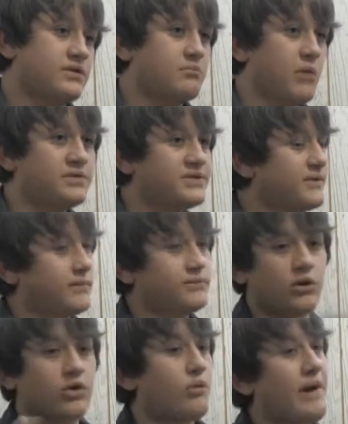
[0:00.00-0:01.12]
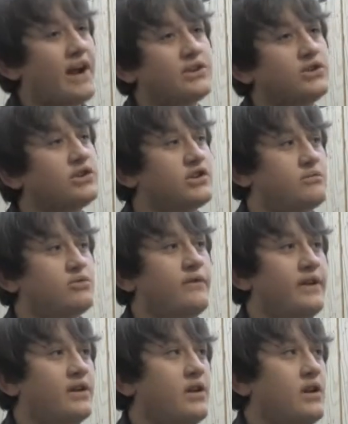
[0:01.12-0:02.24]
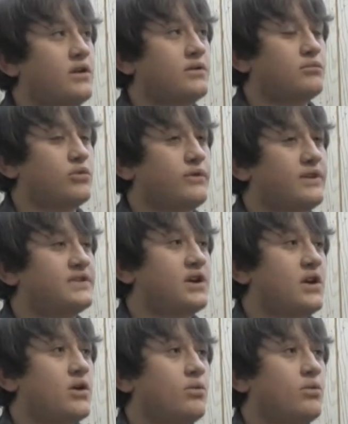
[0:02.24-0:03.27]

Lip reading: most of them don't go back and look at their movies.